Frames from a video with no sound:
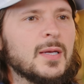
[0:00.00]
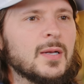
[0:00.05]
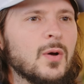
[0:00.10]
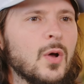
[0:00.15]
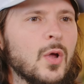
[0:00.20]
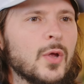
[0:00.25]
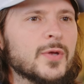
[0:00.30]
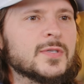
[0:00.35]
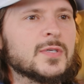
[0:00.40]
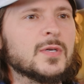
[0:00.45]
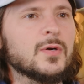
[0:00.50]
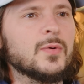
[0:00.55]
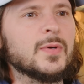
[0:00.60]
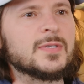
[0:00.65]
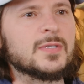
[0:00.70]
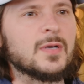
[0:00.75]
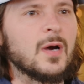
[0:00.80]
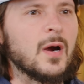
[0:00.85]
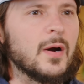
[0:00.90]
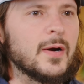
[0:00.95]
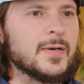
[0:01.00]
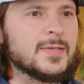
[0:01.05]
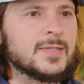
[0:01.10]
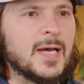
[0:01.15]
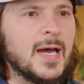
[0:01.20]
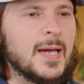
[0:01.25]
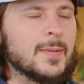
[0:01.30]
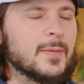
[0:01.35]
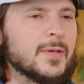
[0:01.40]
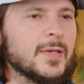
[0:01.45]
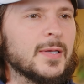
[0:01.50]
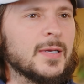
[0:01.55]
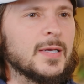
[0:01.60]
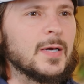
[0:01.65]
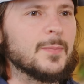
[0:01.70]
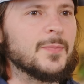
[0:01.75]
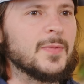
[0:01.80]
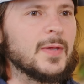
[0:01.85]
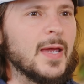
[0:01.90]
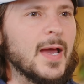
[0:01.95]
And also, it's a hard time cleaning
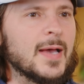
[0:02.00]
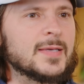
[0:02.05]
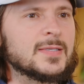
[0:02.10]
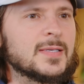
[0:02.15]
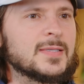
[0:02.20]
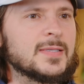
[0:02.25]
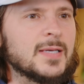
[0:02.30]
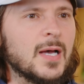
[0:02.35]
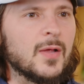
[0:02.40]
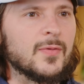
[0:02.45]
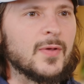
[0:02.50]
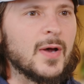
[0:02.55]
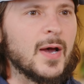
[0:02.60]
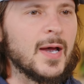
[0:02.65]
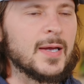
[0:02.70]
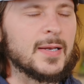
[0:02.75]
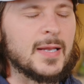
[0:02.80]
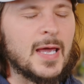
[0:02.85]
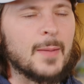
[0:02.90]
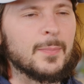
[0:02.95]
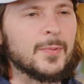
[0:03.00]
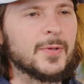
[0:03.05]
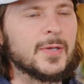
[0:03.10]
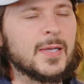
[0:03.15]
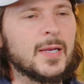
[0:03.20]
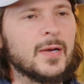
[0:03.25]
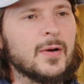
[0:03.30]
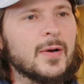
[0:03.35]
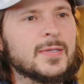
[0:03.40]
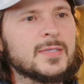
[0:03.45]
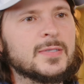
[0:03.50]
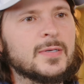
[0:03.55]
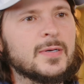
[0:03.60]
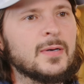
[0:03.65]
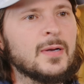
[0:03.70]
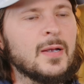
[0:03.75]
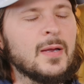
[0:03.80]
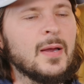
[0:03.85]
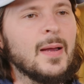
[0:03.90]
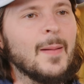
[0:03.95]
up the acetaldehyde appley
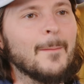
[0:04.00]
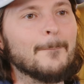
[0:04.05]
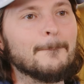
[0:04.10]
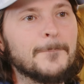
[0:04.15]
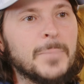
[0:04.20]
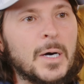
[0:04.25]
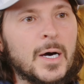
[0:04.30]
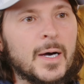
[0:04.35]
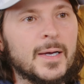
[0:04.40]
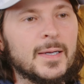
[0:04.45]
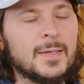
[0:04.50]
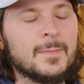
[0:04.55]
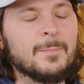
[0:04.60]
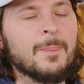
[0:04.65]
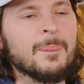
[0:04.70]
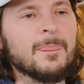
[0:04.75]
character. But